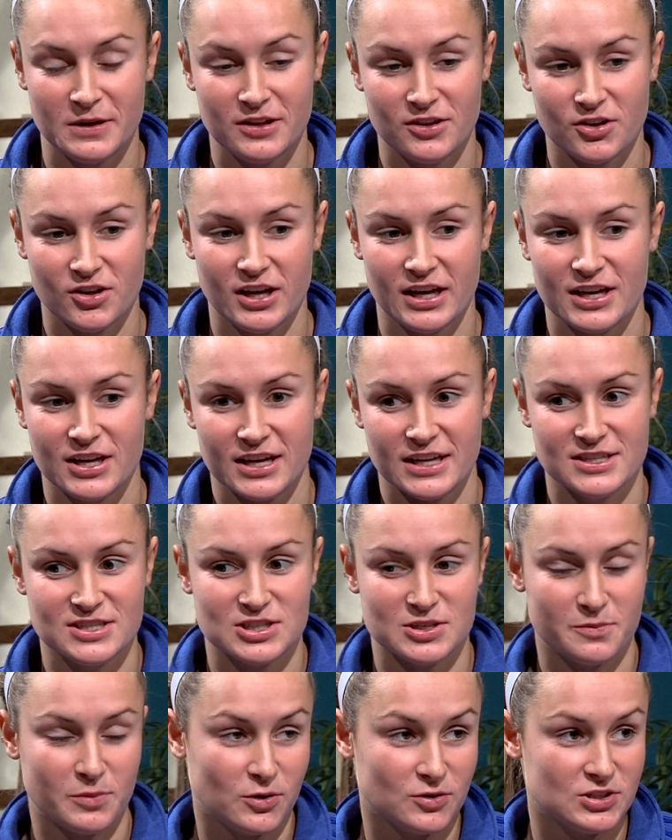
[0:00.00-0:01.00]
They're like, it's
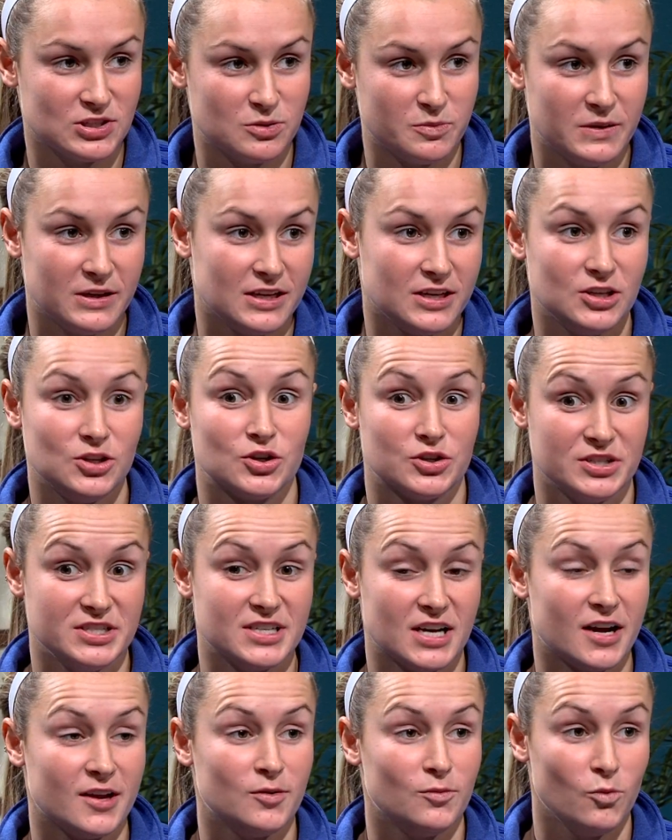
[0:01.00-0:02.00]
supposed to be you're
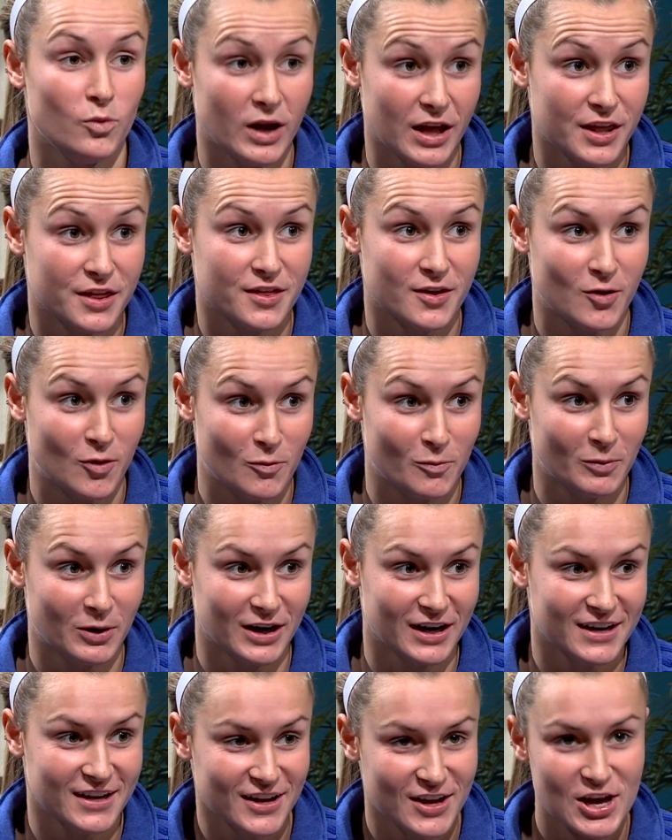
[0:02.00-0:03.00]
done with homework.